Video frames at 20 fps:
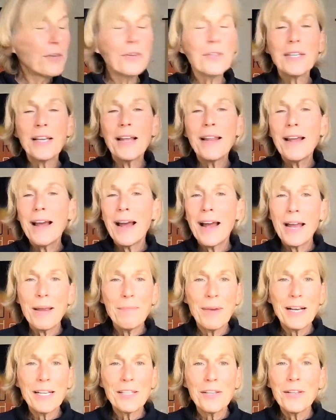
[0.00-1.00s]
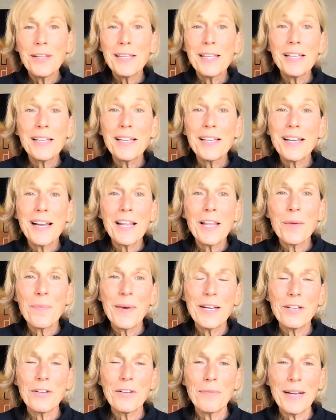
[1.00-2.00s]
use other eye masks. So this is another
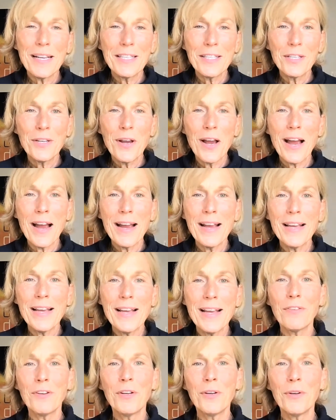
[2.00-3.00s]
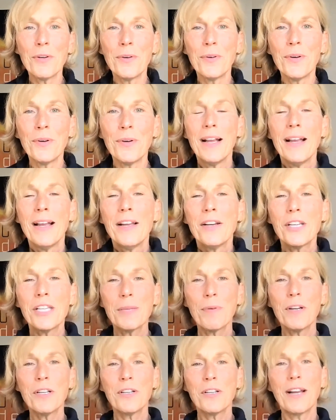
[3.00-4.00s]
way to rest your eyes if you
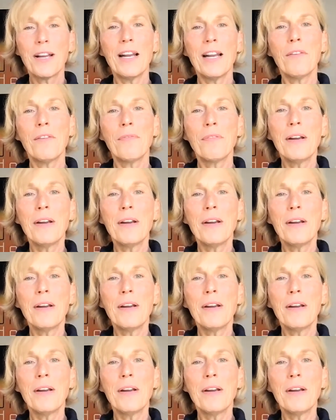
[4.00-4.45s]
just want to kind of